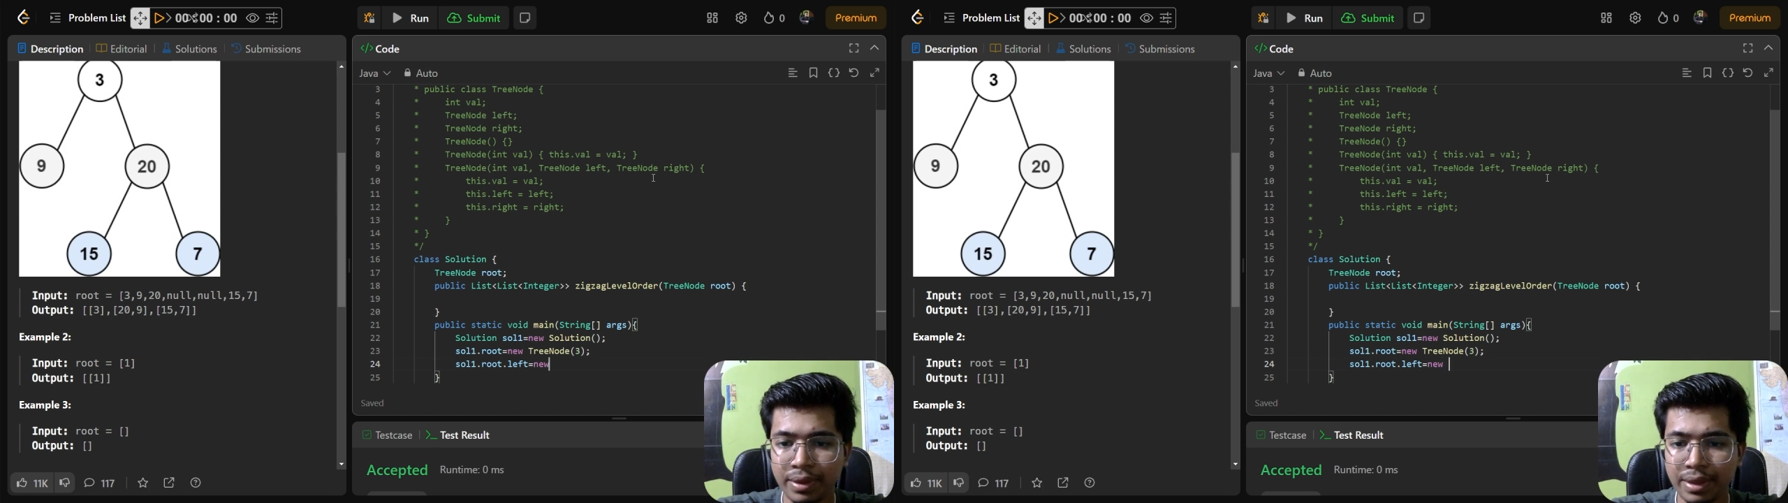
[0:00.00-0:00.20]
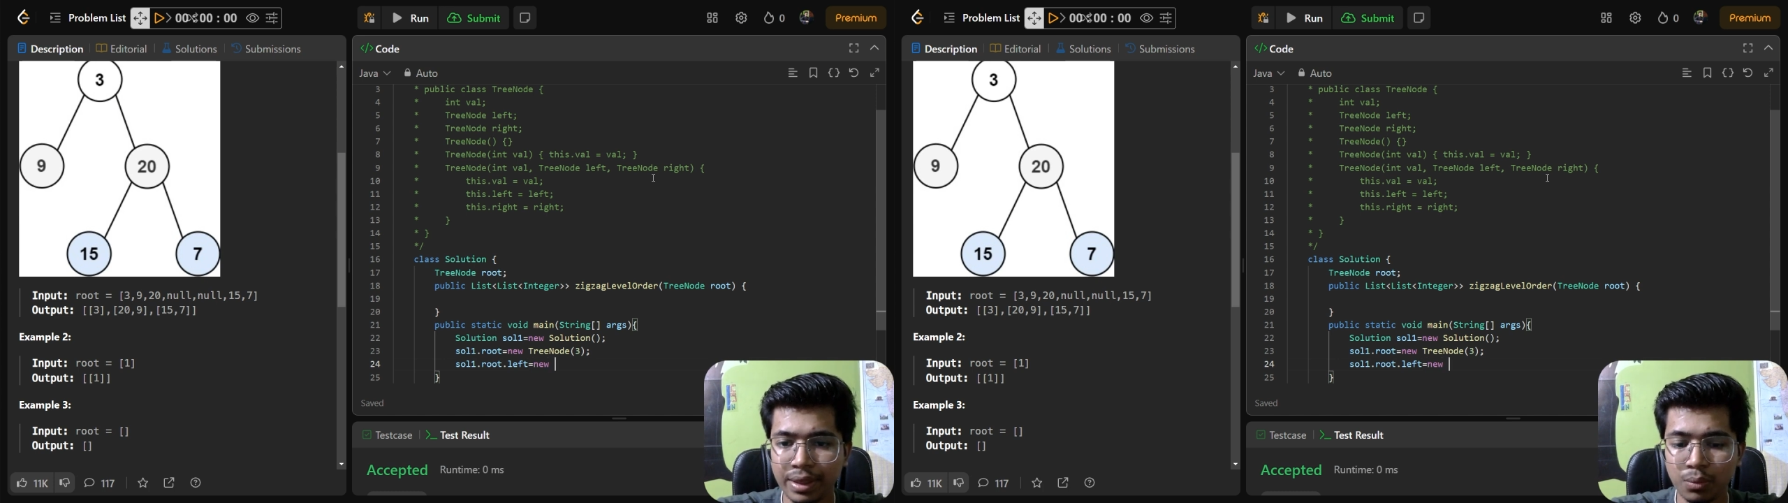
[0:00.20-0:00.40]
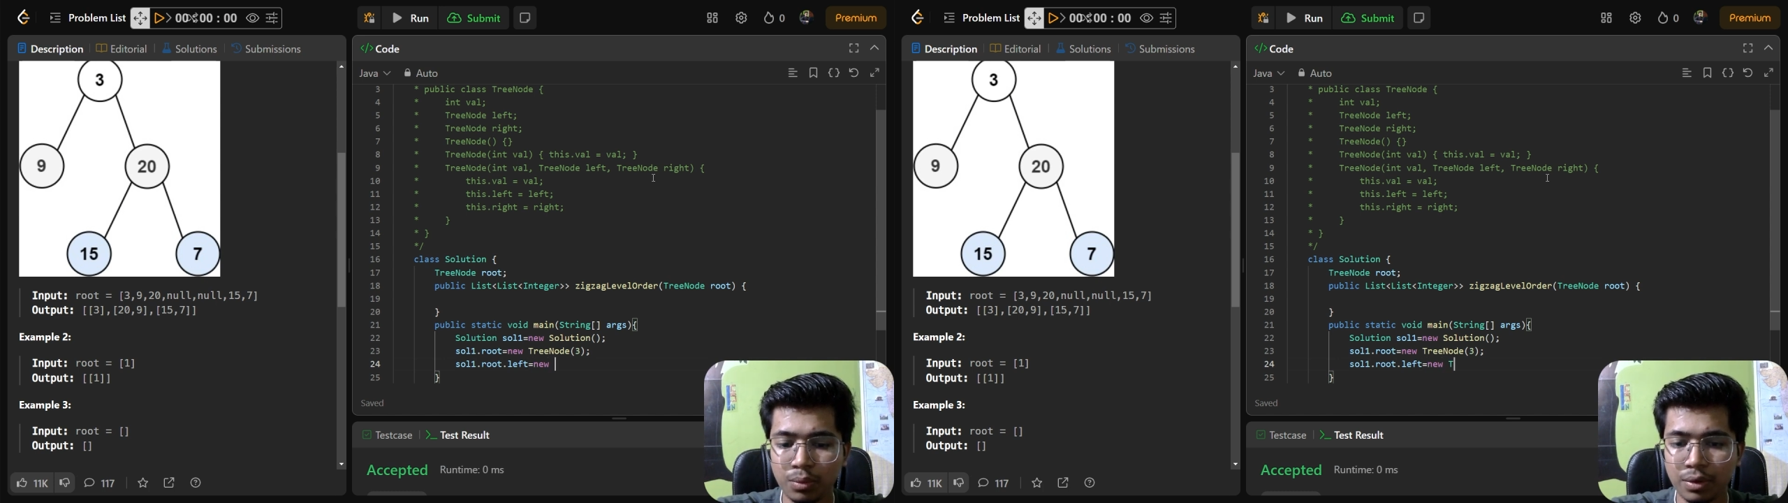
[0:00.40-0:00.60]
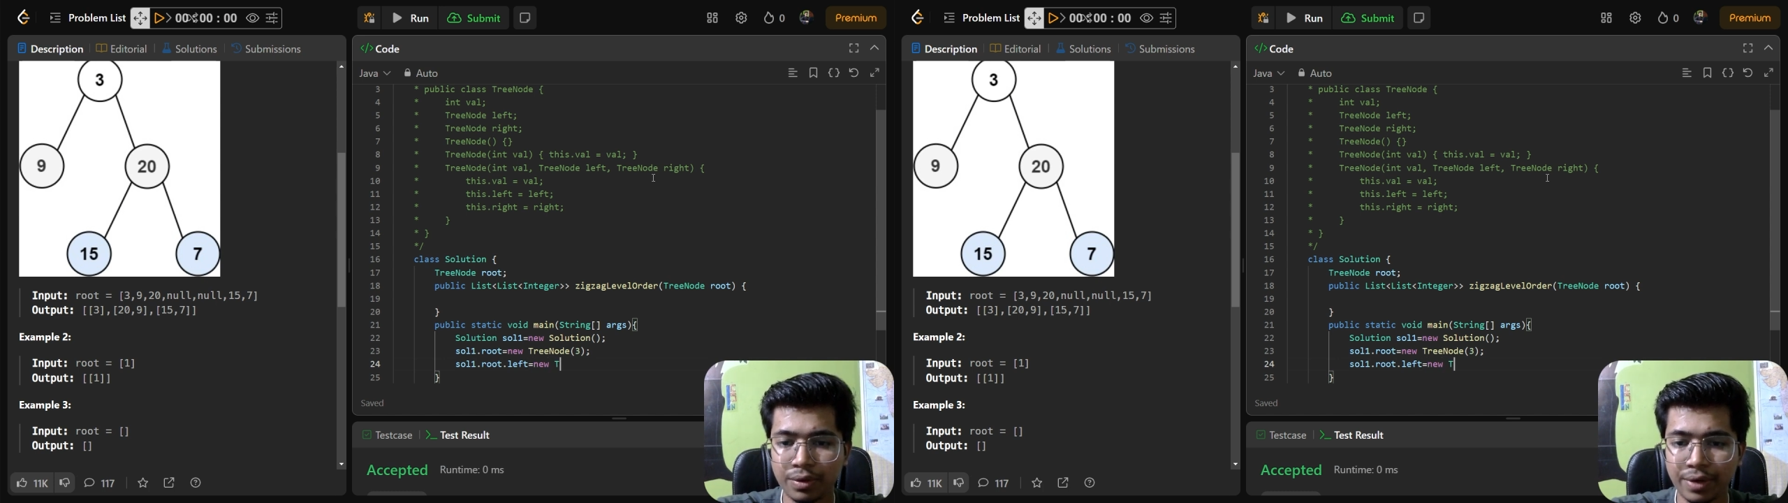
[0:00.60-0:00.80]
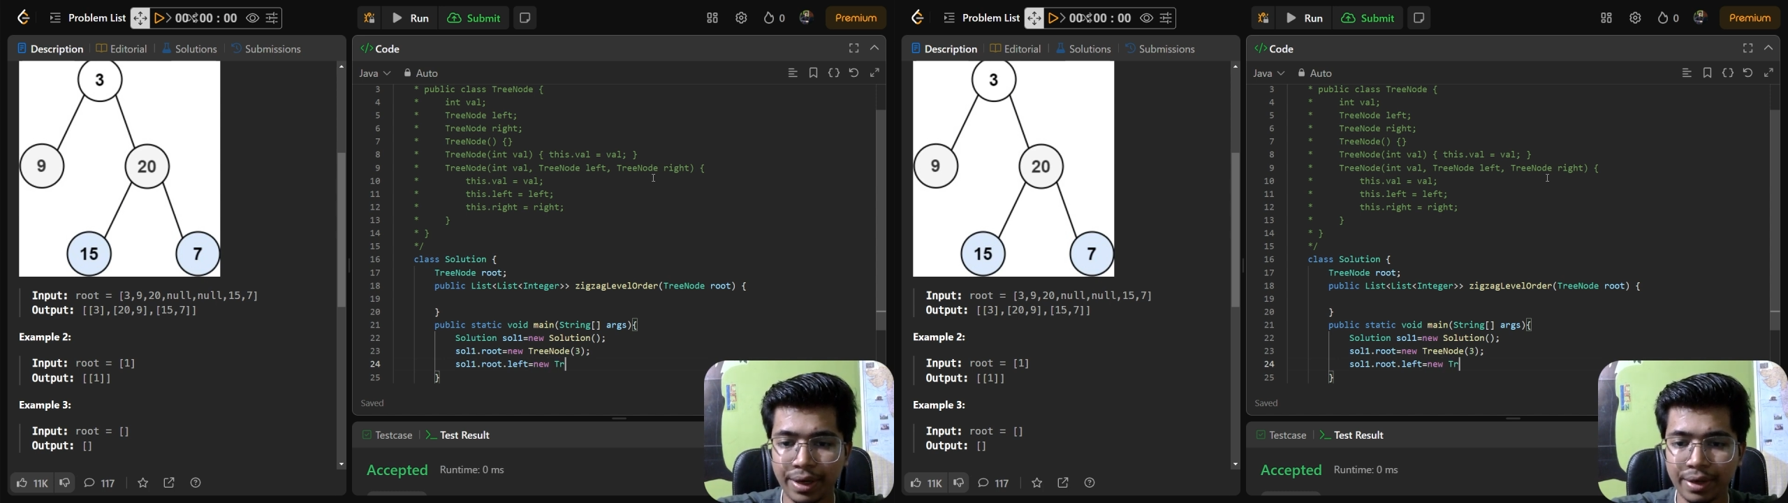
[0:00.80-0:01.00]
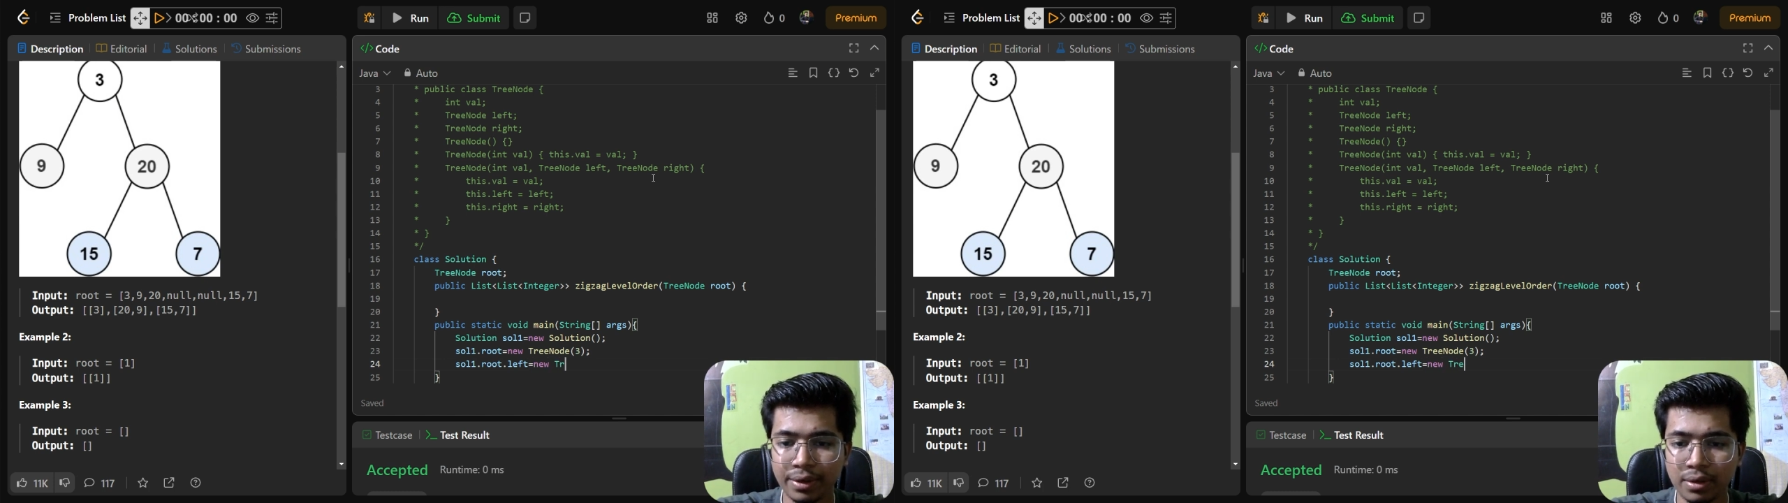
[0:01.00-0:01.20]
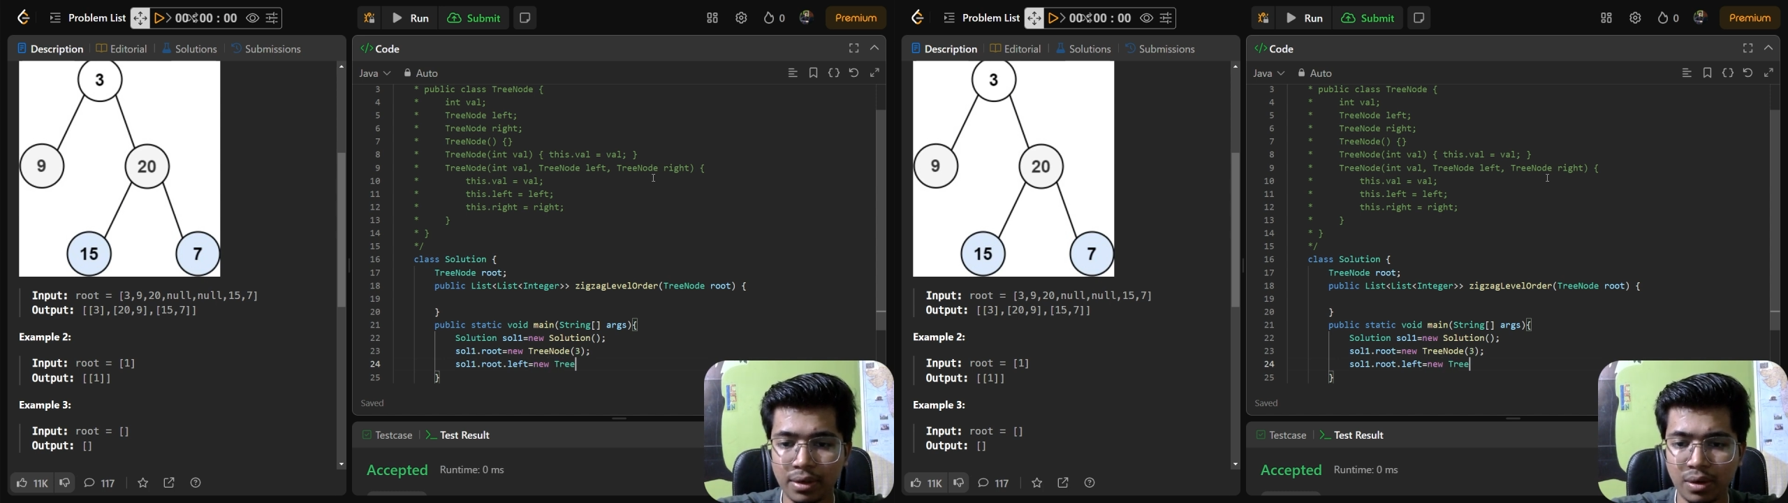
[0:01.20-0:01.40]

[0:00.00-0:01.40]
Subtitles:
new tree